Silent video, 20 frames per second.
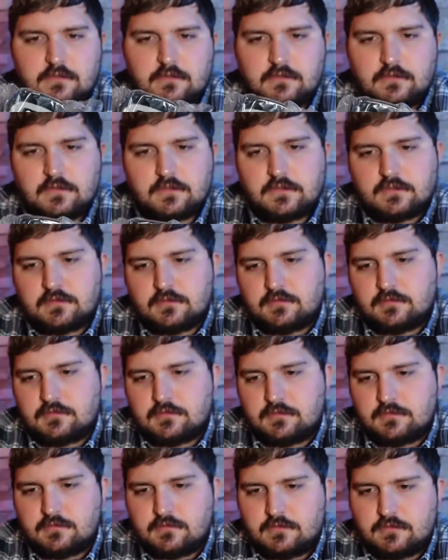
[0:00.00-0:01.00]
the
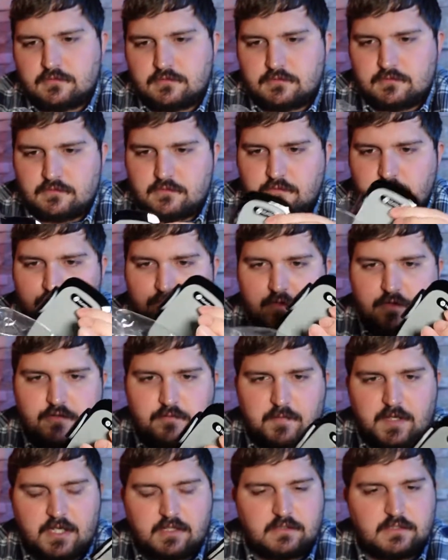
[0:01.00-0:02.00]

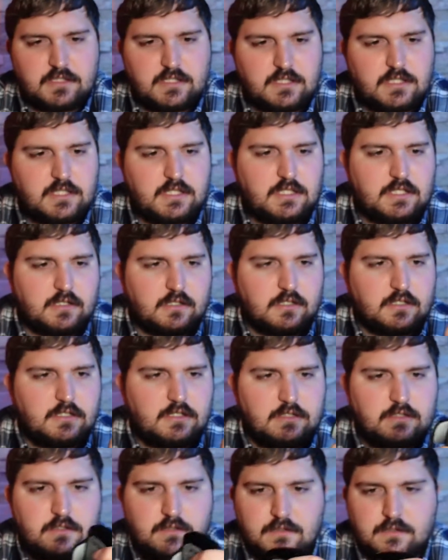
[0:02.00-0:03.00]
phone mount here,
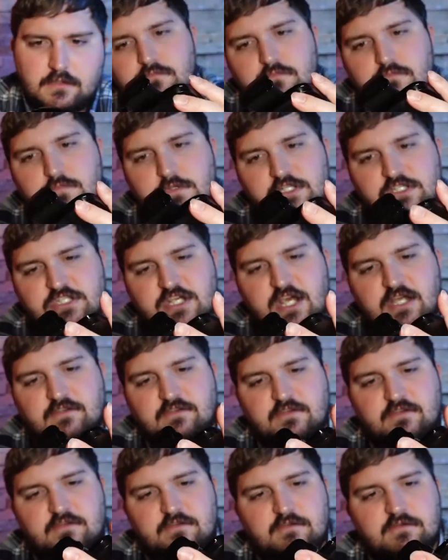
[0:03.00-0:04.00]
which has
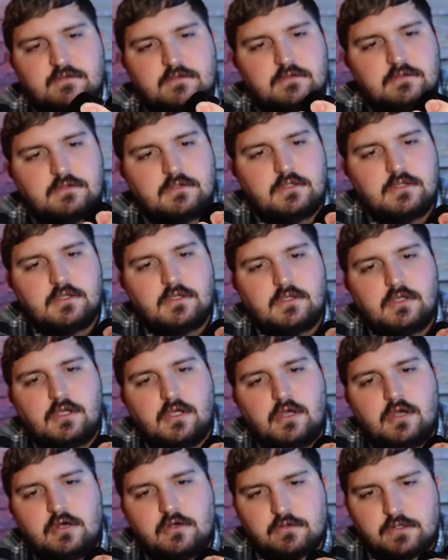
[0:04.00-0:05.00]

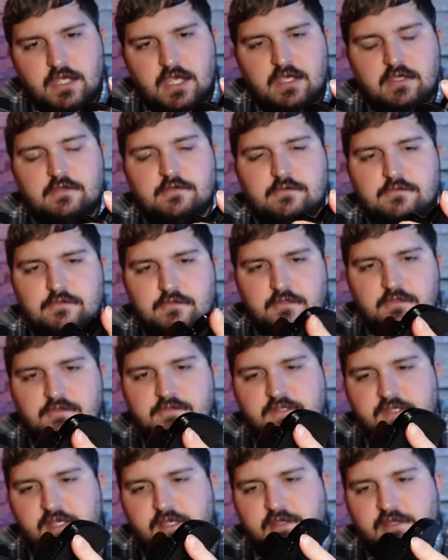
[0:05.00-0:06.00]
a... okay, so I
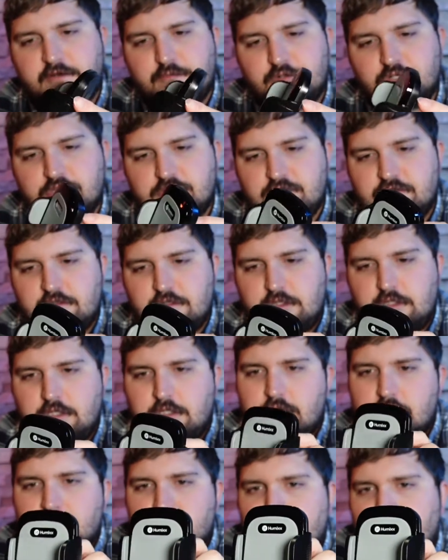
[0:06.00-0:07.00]
see how that works.
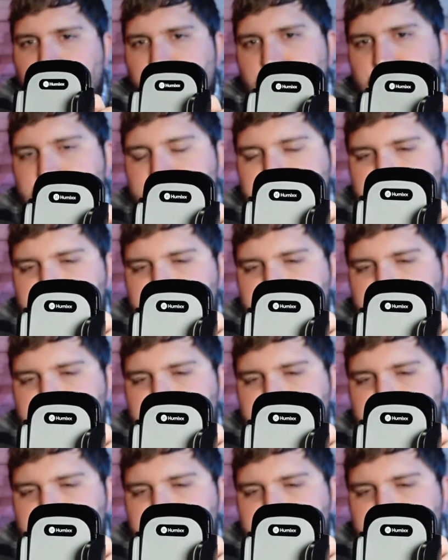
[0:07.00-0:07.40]
So